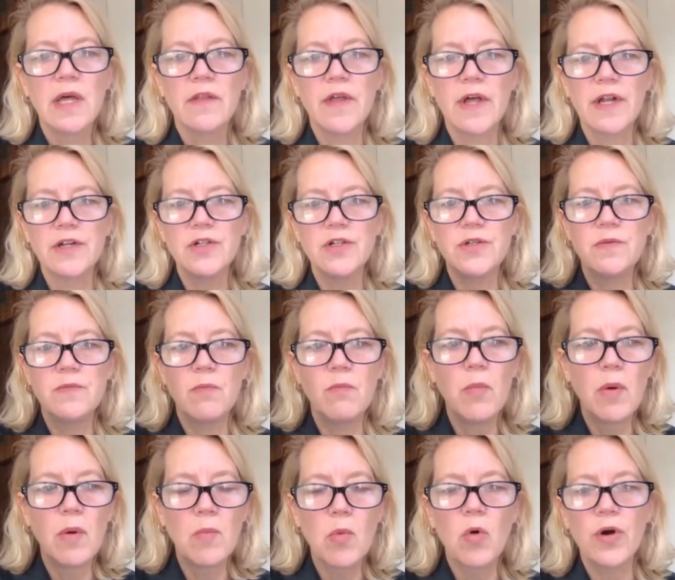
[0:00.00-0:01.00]
that a
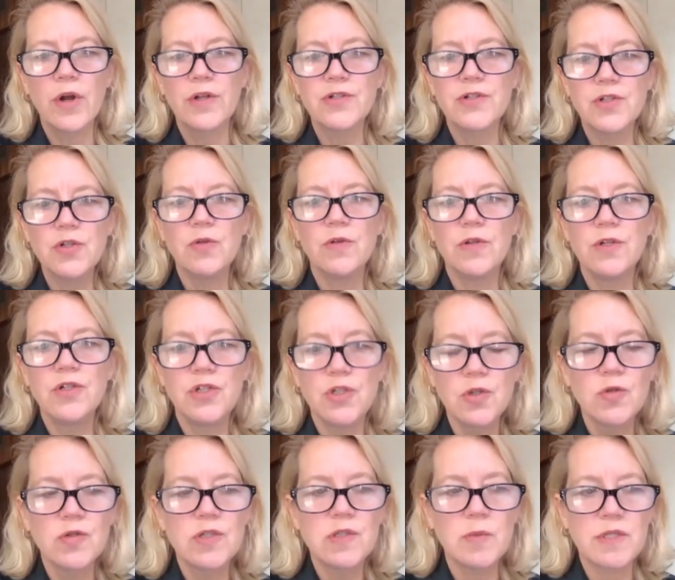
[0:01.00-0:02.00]
memorial to the
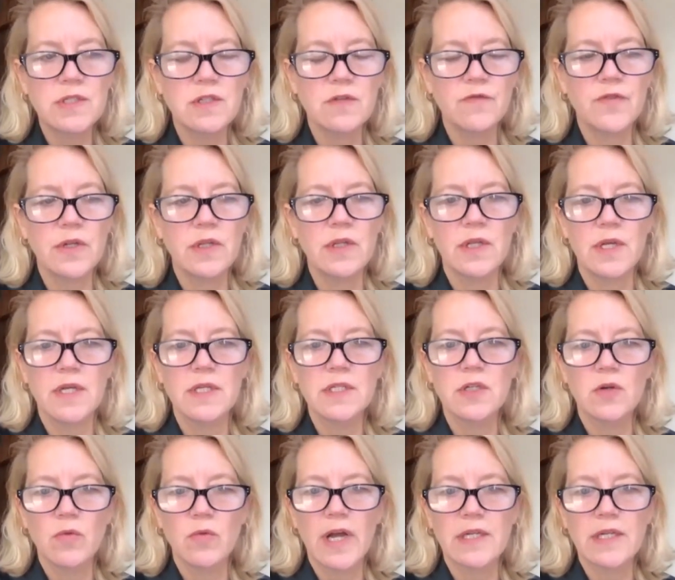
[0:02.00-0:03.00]
Jews specifically is
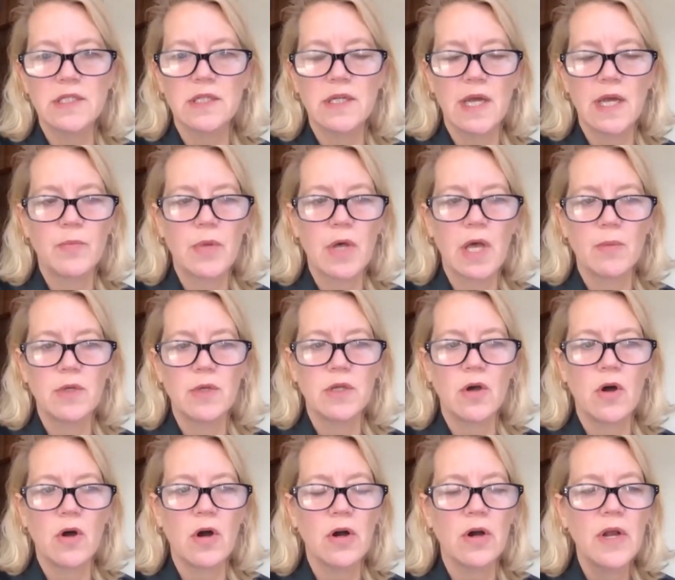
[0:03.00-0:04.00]
erected at Babi
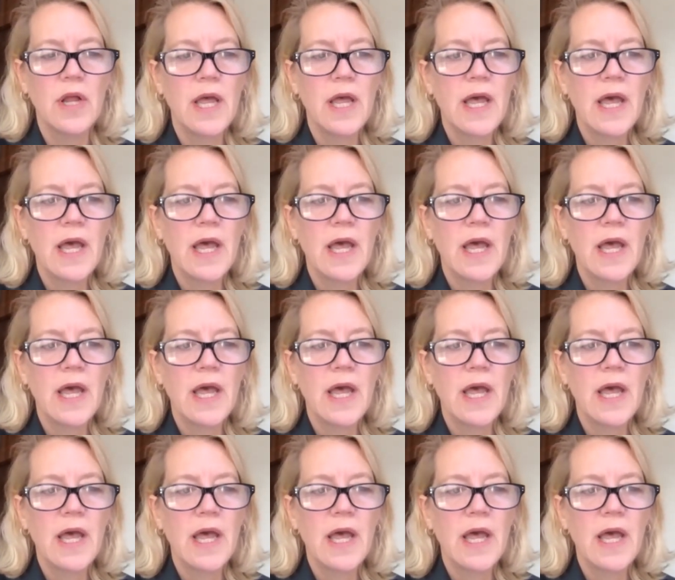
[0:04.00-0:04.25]
Yar.